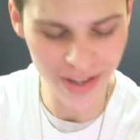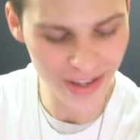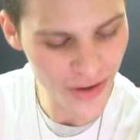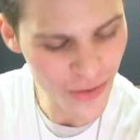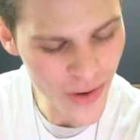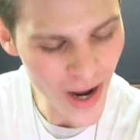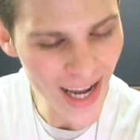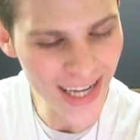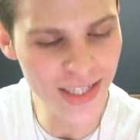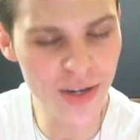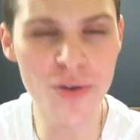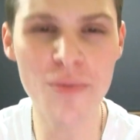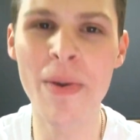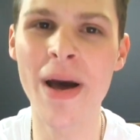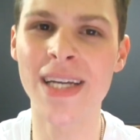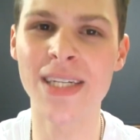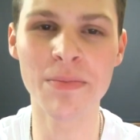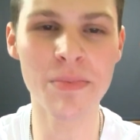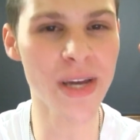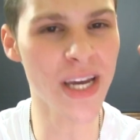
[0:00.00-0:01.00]
you guys are
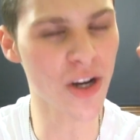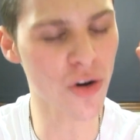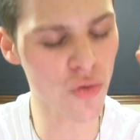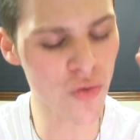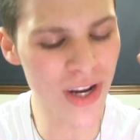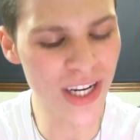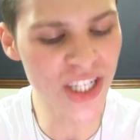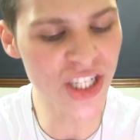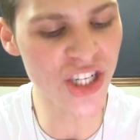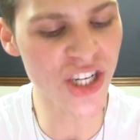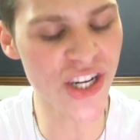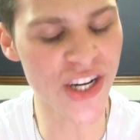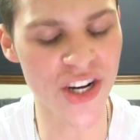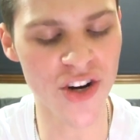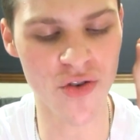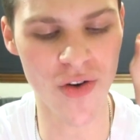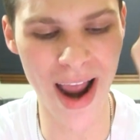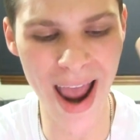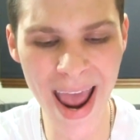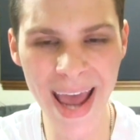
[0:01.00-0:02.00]
about to be cringing
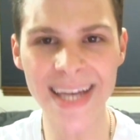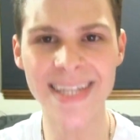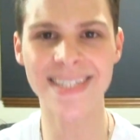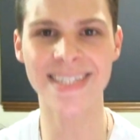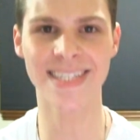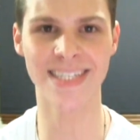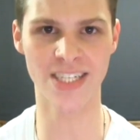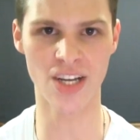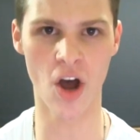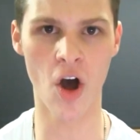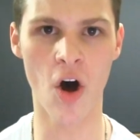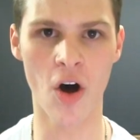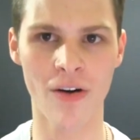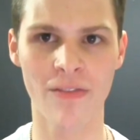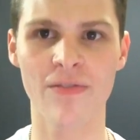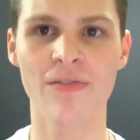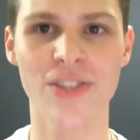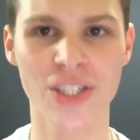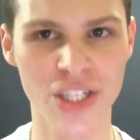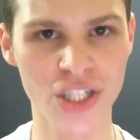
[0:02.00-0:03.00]
your asses off,
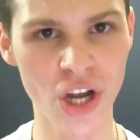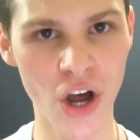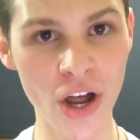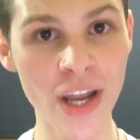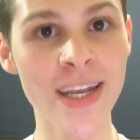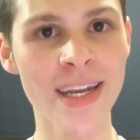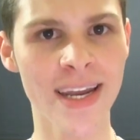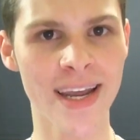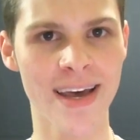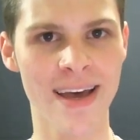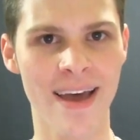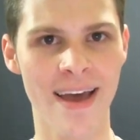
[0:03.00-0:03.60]
son.